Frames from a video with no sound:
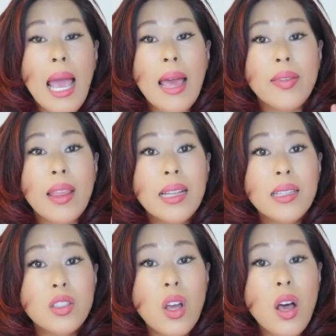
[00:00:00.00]
And that
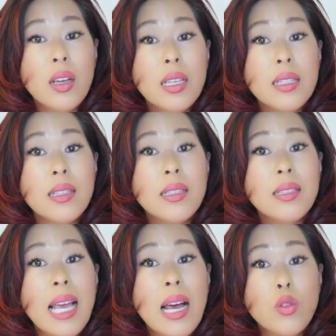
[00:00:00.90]
song is the
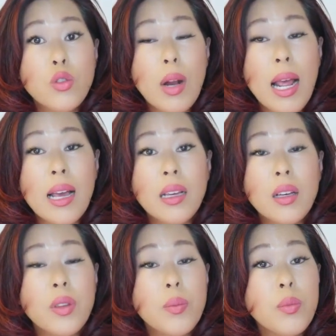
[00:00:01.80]
soundtrack
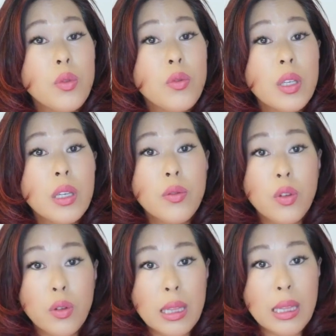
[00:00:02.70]
of the movie of
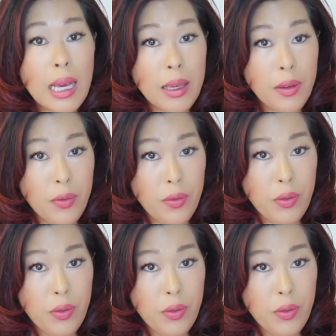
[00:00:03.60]
your life.